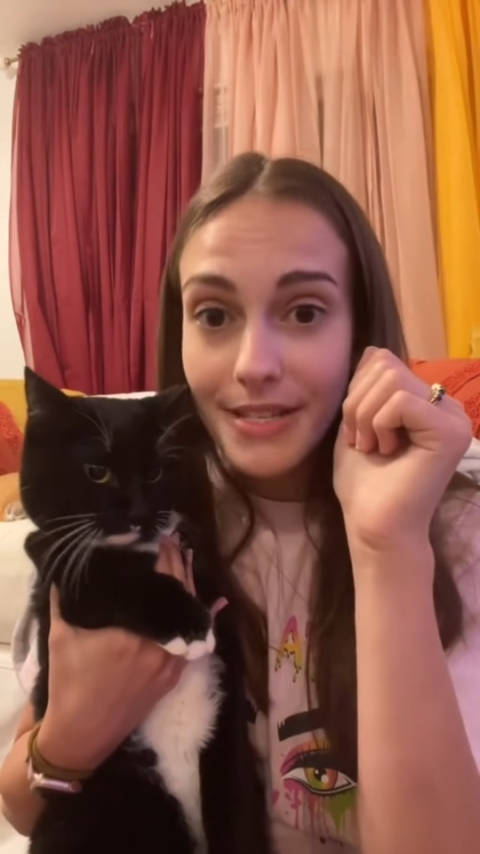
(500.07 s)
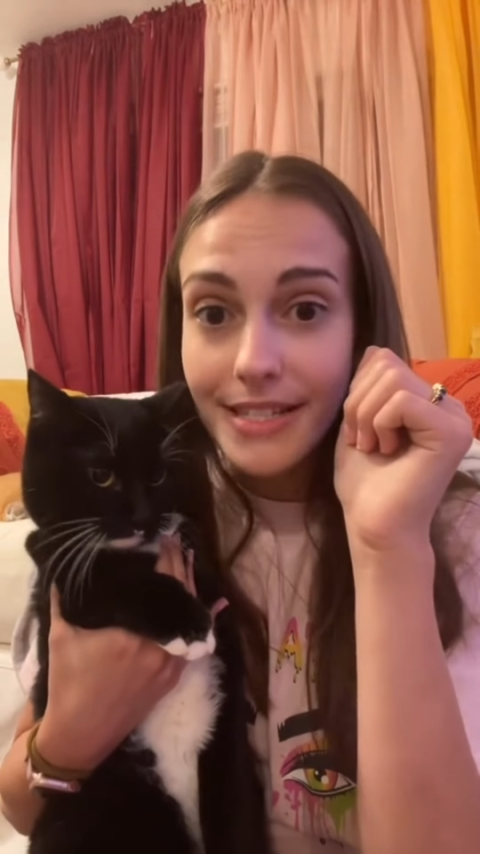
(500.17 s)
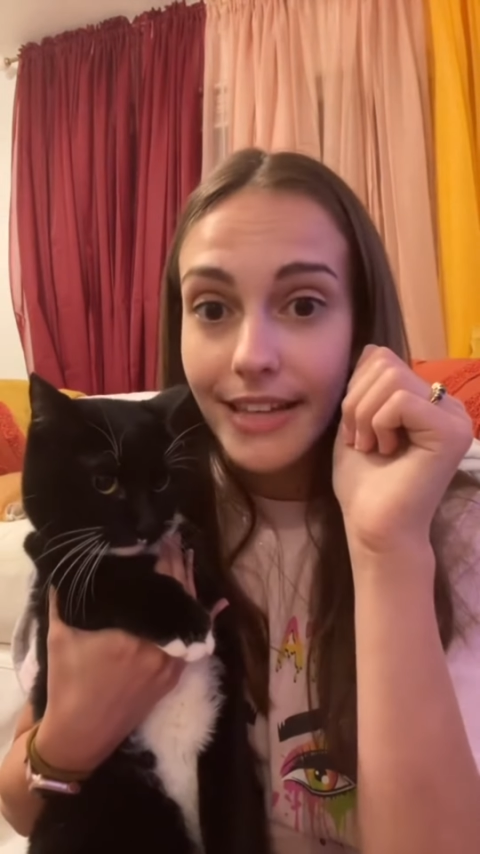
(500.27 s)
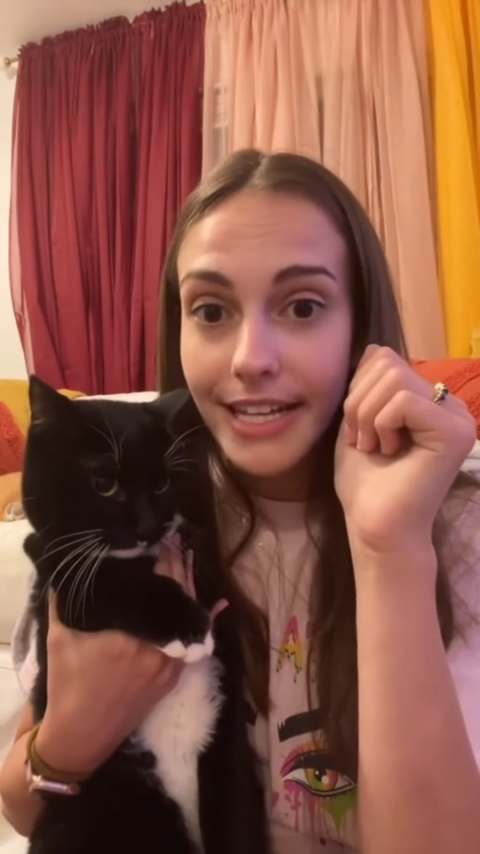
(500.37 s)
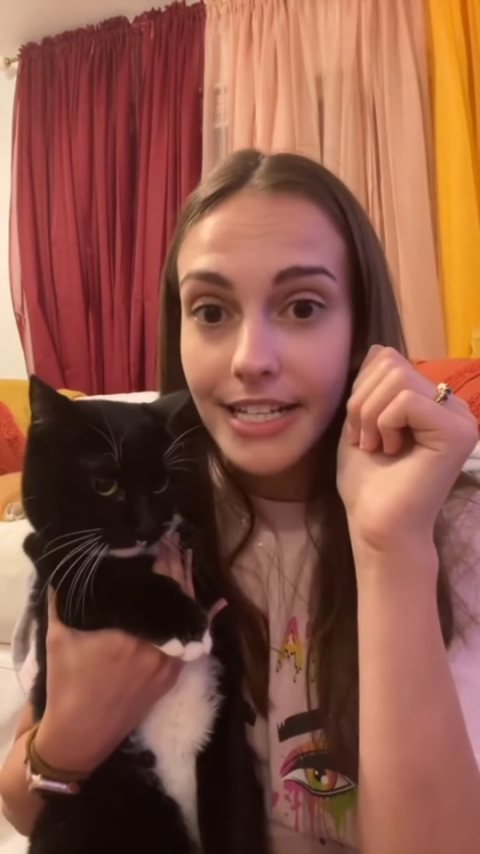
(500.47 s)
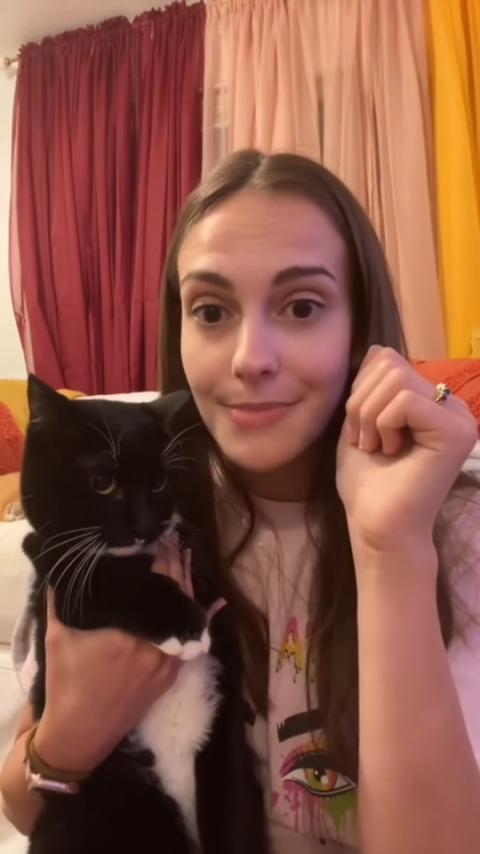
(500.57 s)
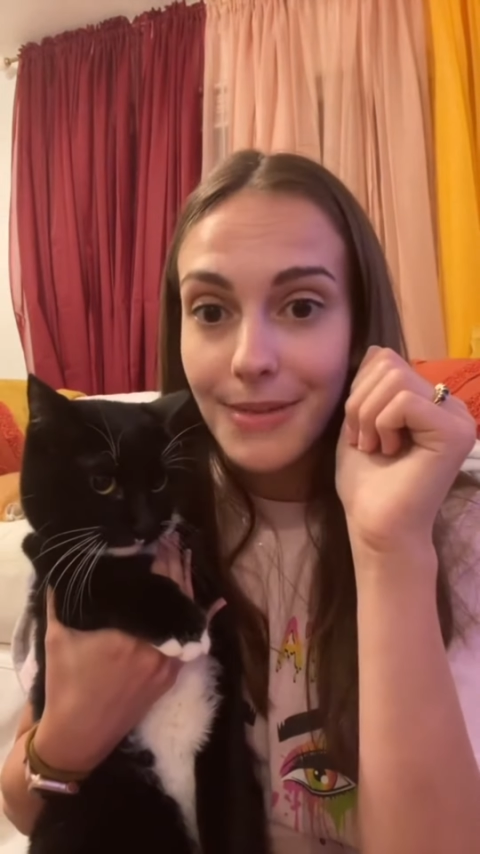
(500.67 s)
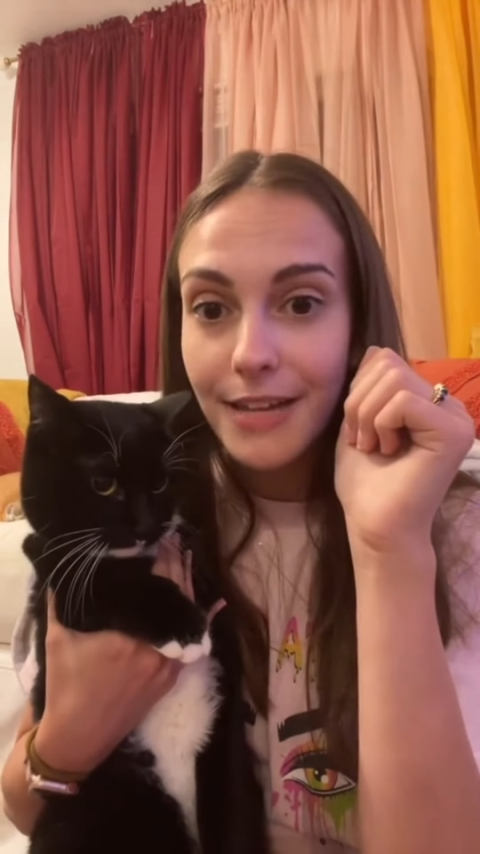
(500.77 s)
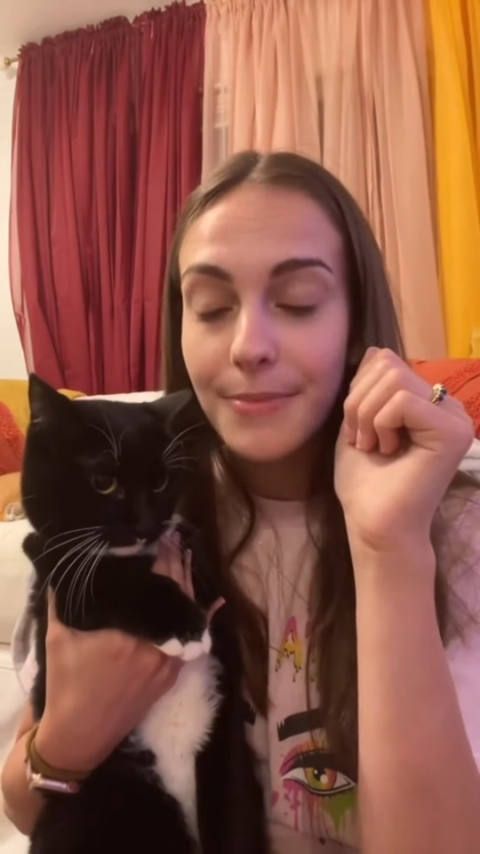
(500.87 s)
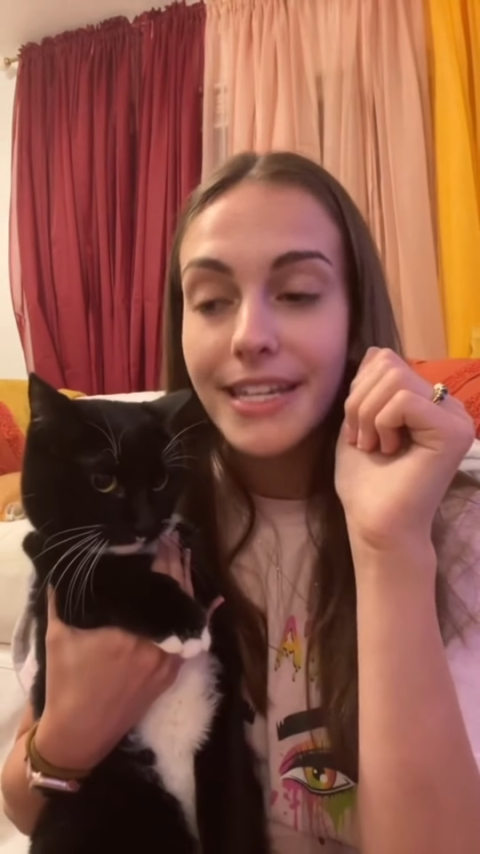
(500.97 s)
is a ladies'
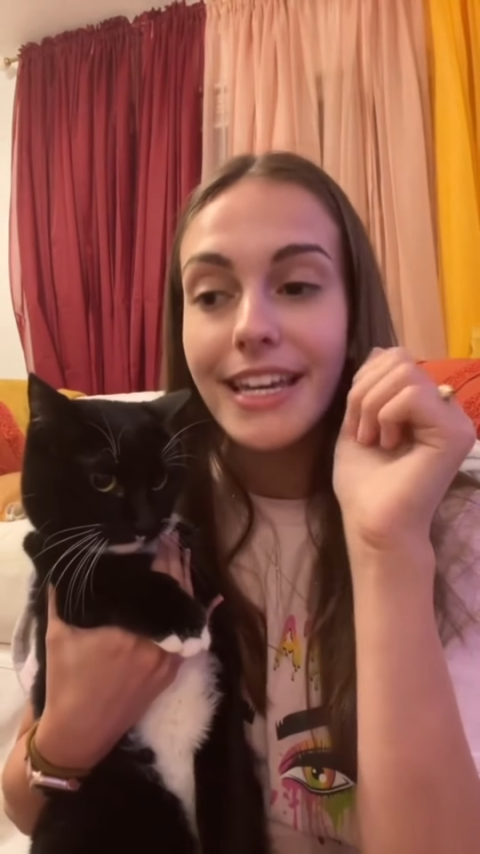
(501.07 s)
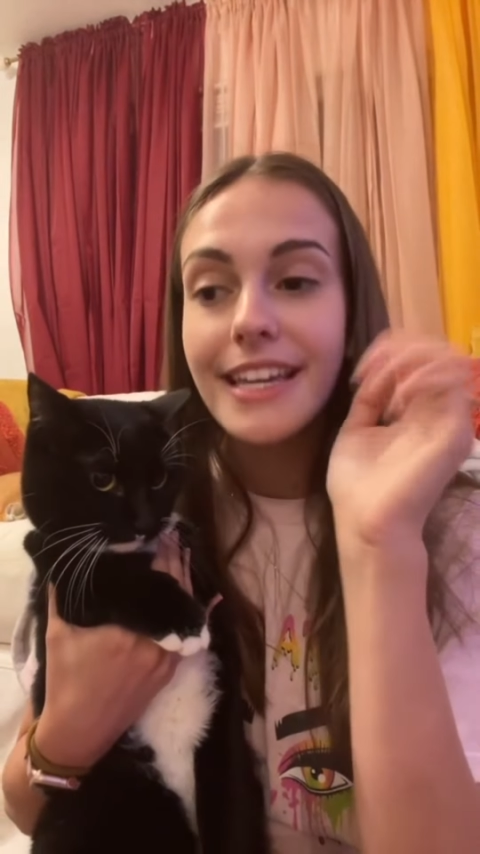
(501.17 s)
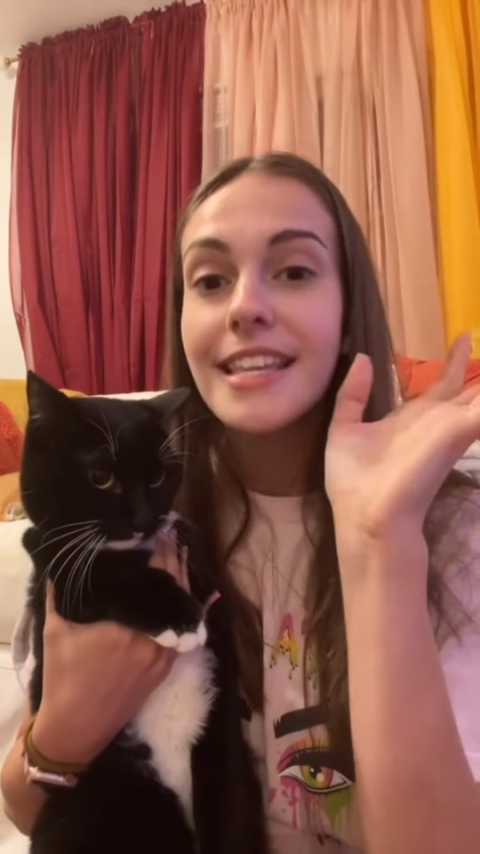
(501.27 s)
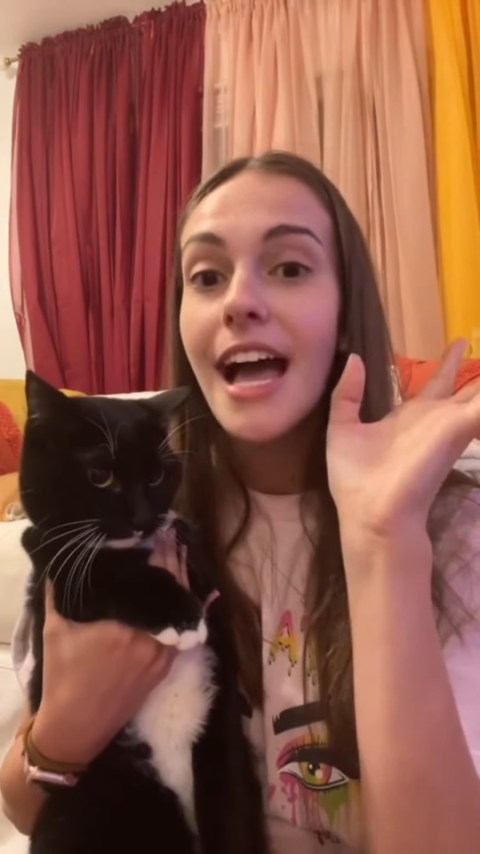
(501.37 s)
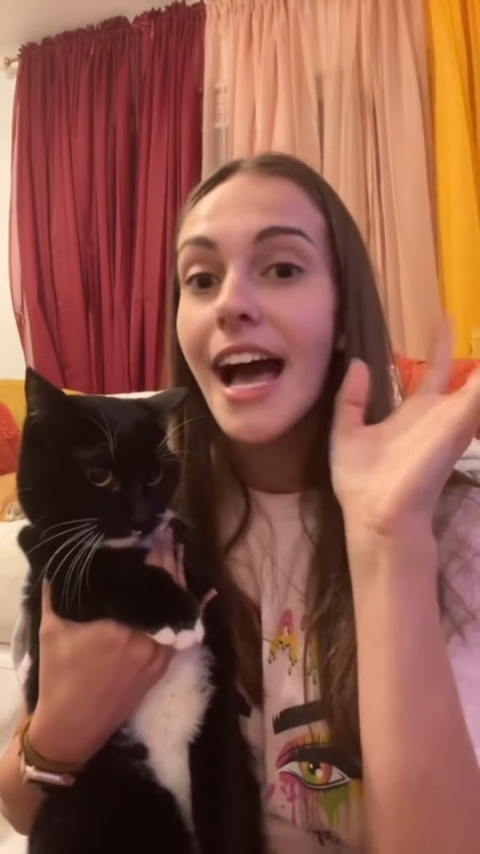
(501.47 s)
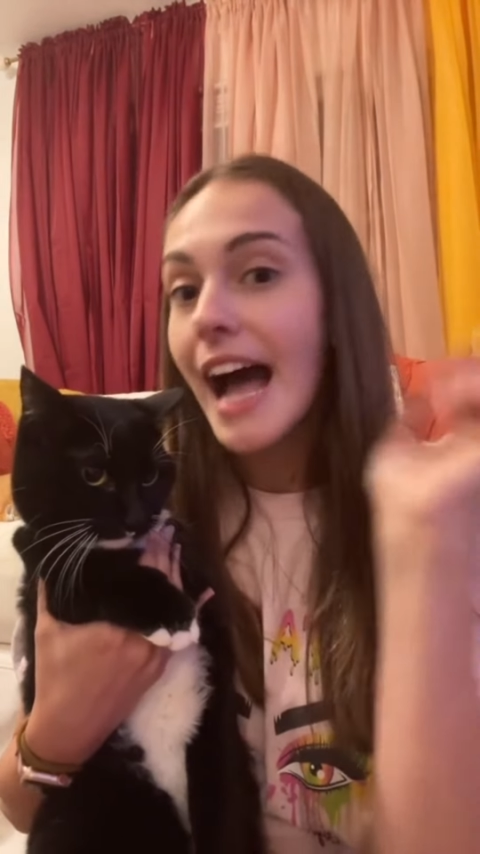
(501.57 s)
man because